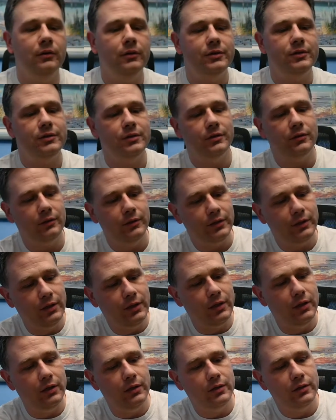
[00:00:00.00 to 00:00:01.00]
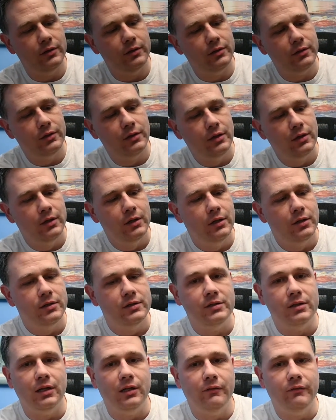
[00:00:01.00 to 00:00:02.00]
it's still in the
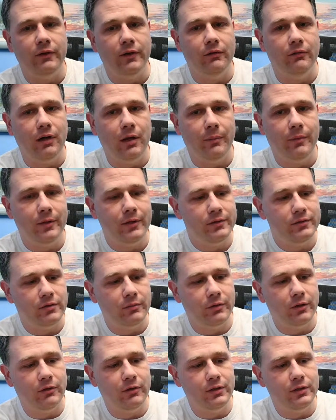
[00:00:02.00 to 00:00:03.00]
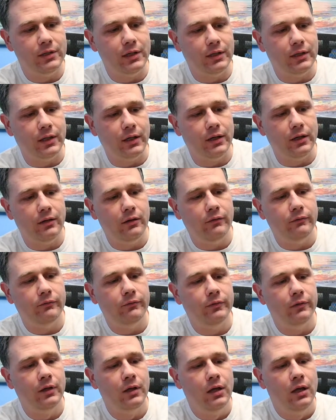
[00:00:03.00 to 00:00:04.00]
cellophane wrapping, so I'm going to go ahead and take that out.
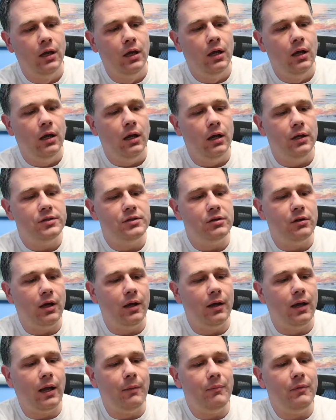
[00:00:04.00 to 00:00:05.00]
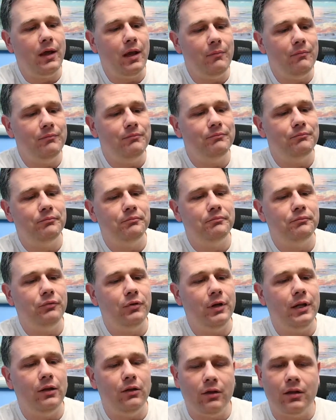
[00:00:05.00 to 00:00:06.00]
So
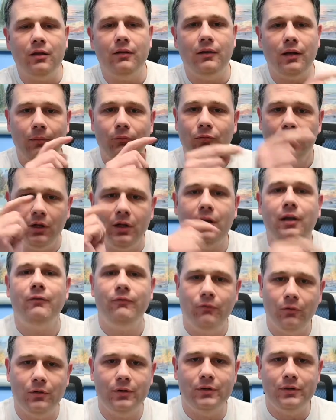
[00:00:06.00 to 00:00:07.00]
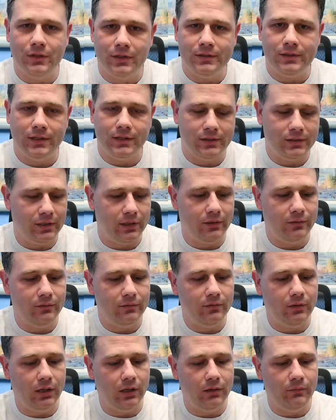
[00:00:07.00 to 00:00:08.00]
I'm looking forward to this headset
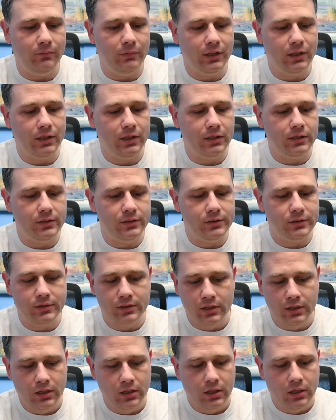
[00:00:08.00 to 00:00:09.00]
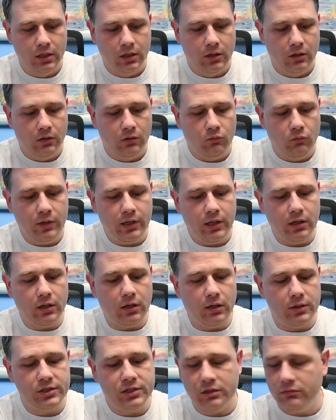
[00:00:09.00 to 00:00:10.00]
because we
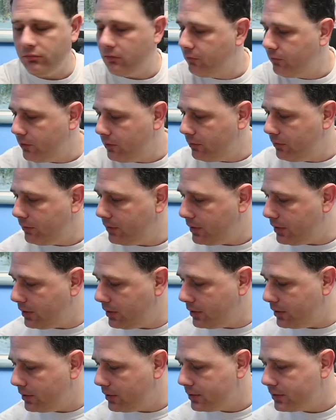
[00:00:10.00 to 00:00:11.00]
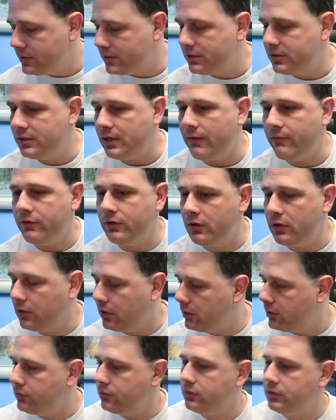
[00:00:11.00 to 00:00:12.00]
also reviewed the
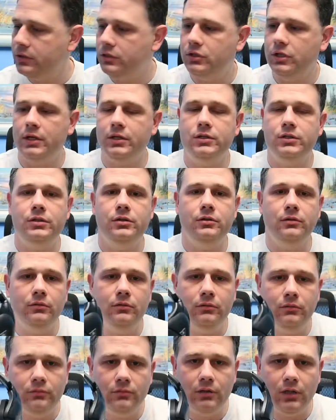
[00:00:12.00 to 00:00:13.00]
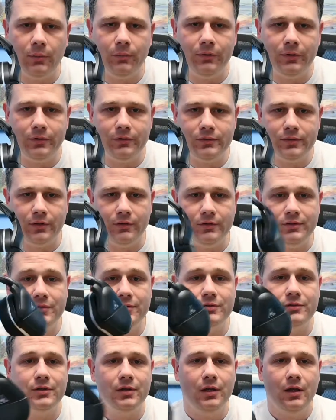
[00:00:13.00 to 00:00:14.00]
700 Gen 2 a couple years ago. This
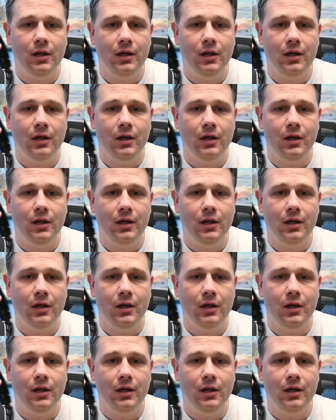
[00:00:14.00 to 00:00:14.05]
is